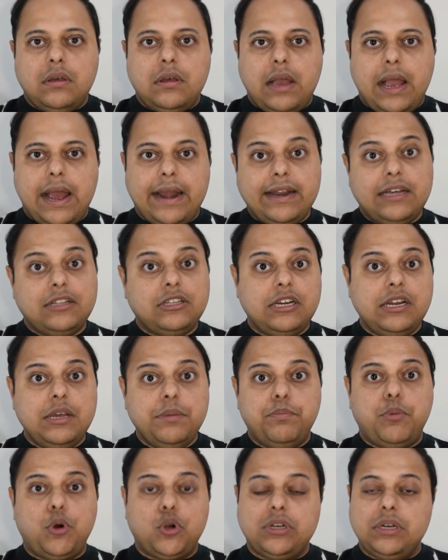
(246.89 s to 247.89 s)
Another
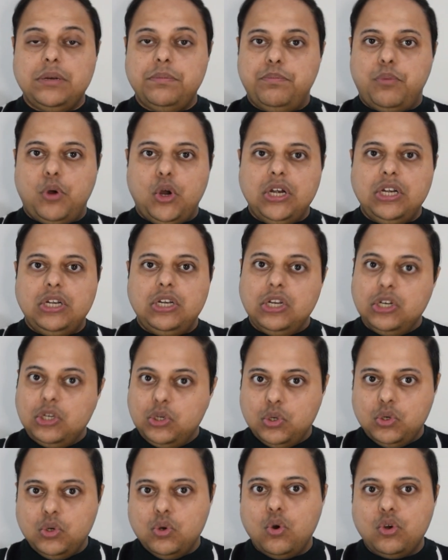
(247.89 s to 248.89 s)
important point to
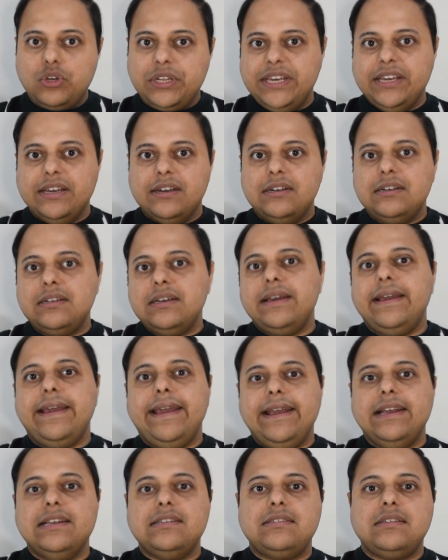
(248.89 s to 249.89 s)
note here
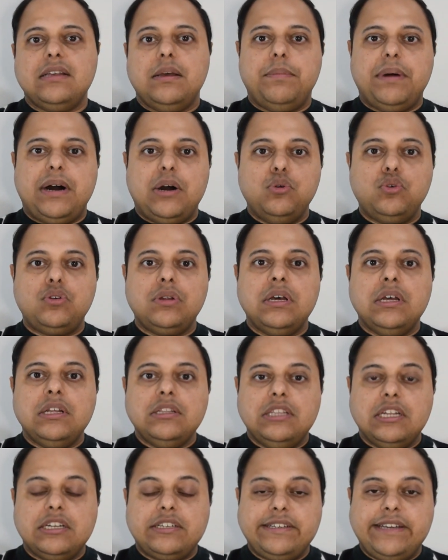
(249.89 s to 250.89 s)
is about
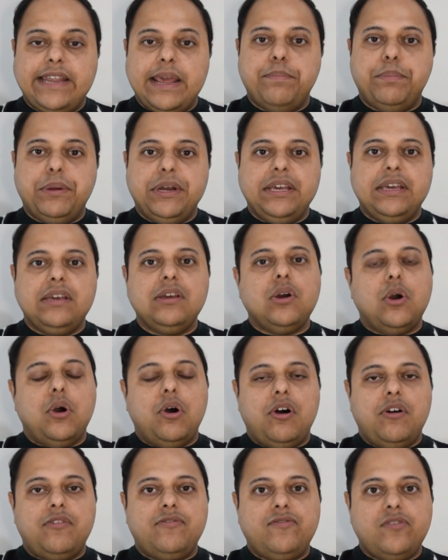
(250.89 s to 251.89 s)
the tapering
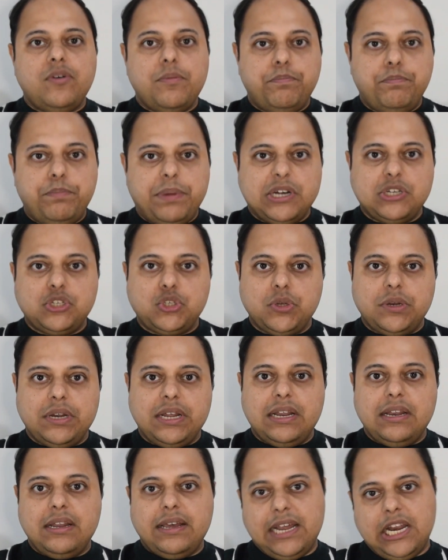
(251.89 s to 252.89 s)
of
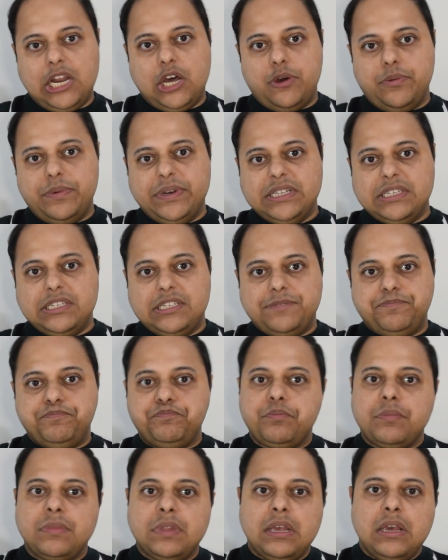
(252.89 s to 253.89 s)
personal allowance,
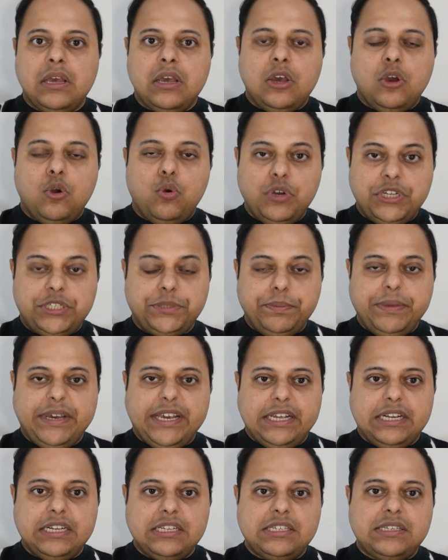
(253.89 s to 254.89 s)
which
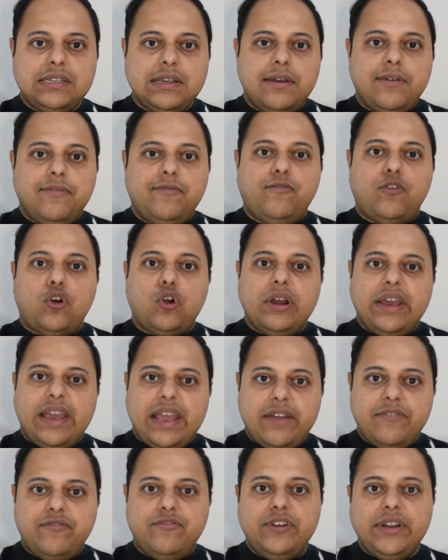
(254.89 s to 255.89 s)
means for
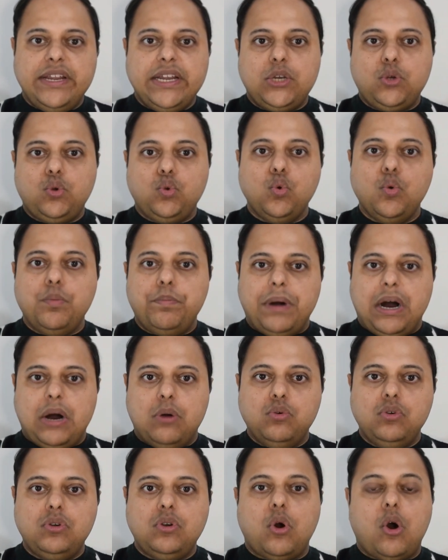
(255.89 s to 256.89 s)
every
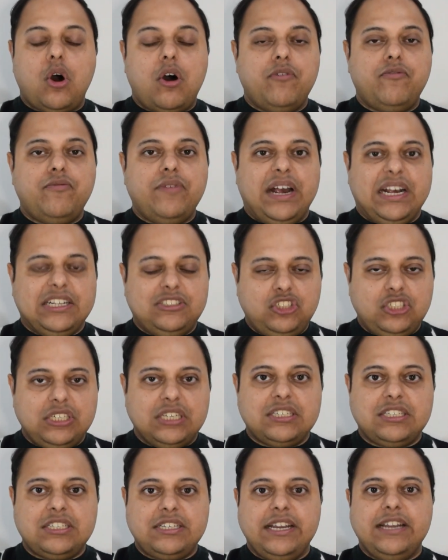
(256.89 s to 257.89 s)
£2 of
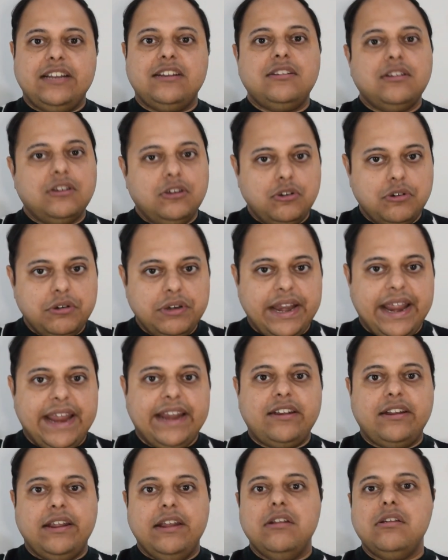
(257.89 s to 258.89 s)
adjusted
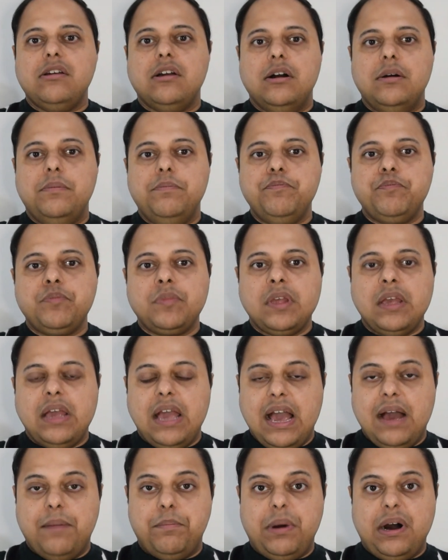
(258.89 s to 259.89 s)
net income
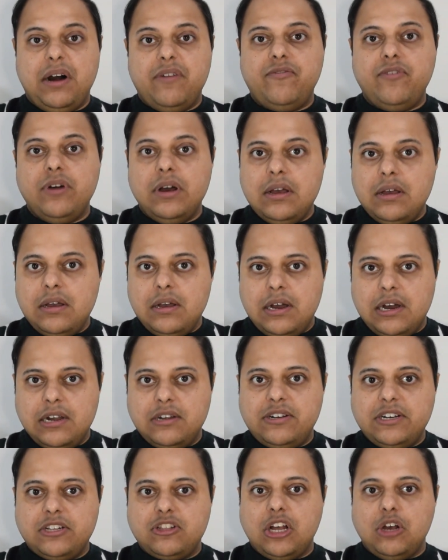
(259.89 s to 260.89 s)
above
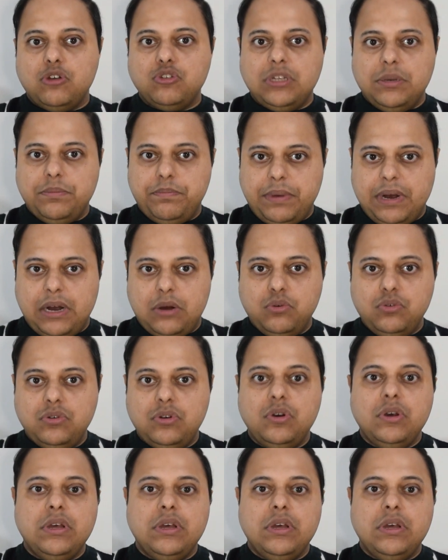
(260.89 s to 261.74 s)
£100,000,